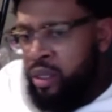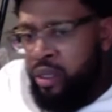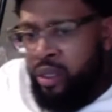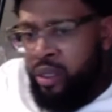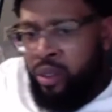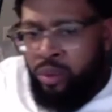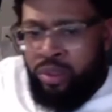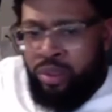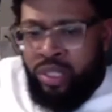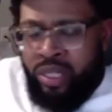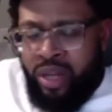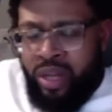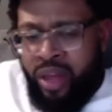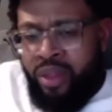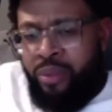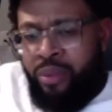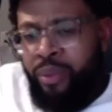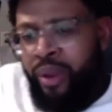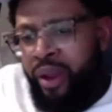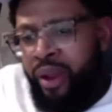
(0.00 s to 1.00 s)
was another
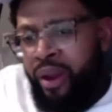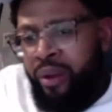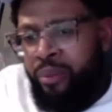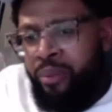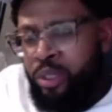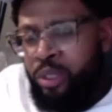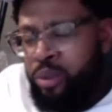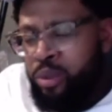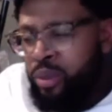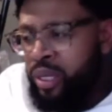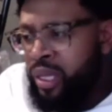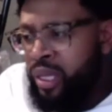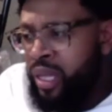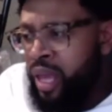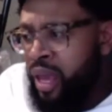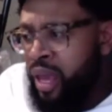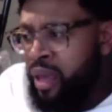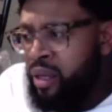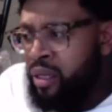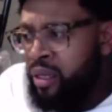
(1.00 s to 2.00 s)
pair in between
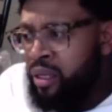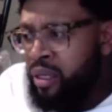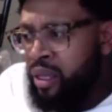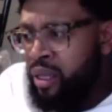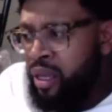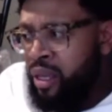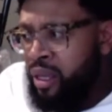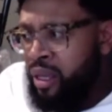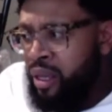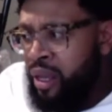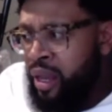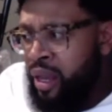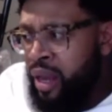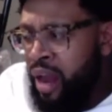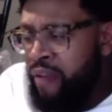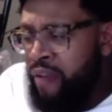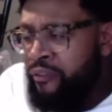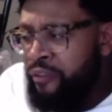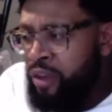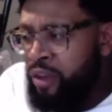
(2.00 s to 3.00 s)
then. And I
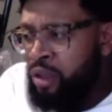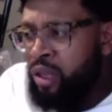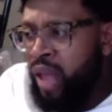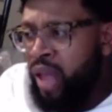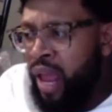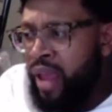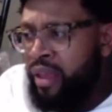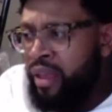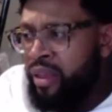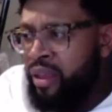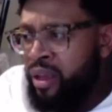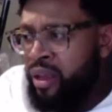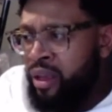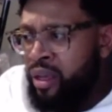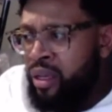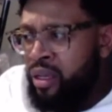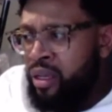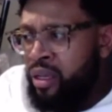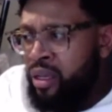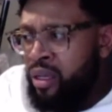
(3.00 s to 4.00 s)
feel like
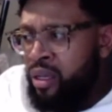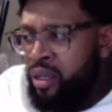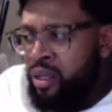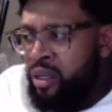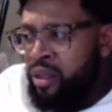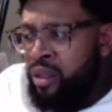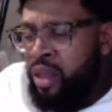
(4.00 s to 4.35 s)
then the